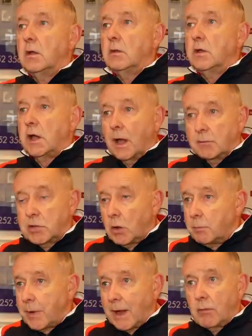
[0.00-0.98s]
the club's
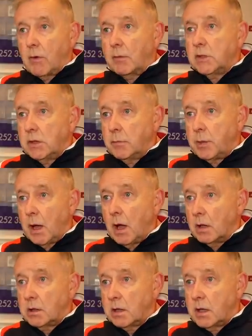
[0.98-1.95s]
gone bankrupt in the
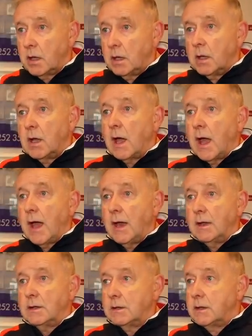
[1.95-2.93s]
past.
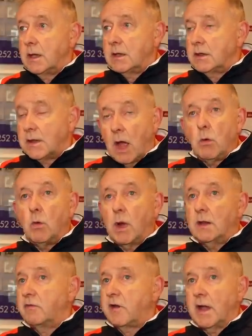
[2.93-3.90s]
And there's no
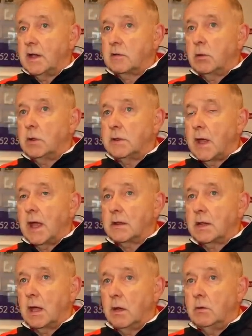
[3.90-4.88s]
way the fans want that.
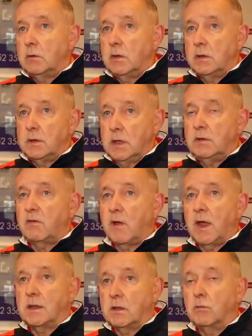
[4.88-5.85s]
So these
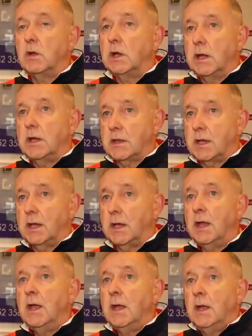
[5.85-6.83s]
fans are
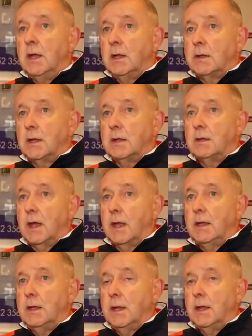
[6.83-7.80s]
realistic.
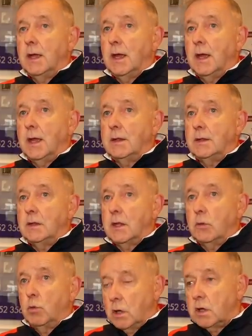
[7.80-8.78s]
They
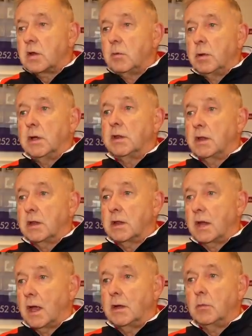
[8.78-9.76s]
want us to be
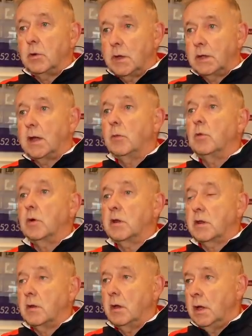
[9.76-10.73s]
sustainable. They don't want
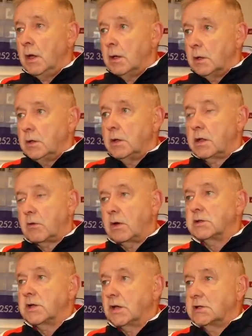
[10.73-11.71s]
us to
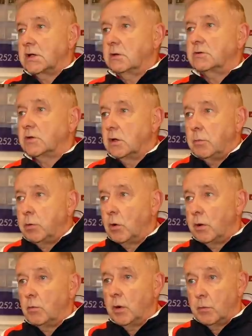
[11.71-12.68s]
stretch ourselves to the
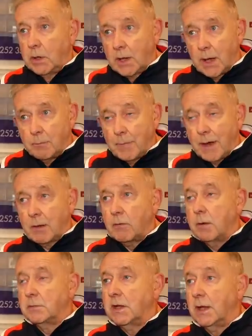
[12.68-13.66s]
point where we go
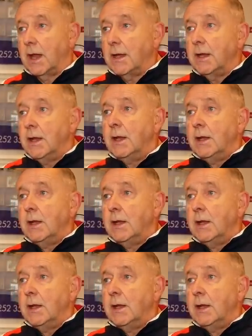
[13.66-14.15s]
bankrupt again.